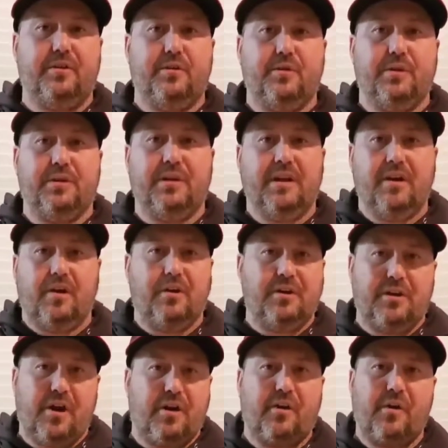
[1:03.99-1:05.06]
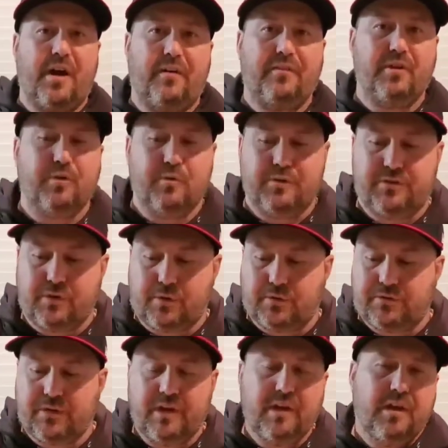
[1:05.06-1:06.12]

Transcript: it, or you're not going to have good results.